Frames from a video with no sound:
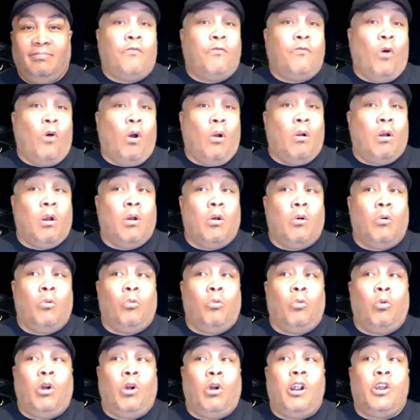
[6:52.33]
forward,
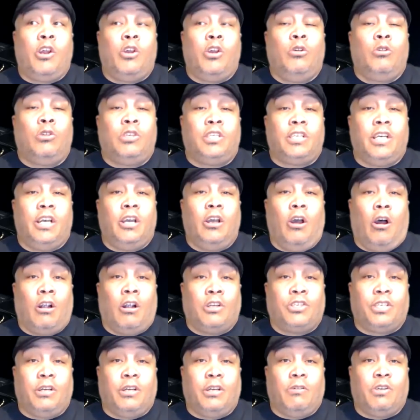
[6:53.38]
where do you see our
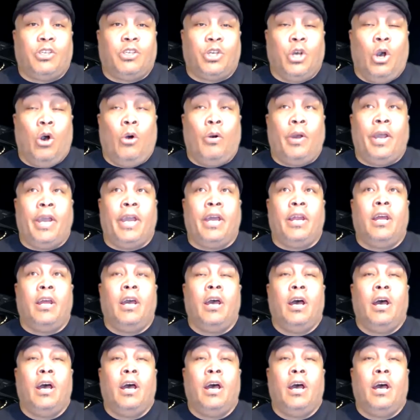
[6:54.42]
series going?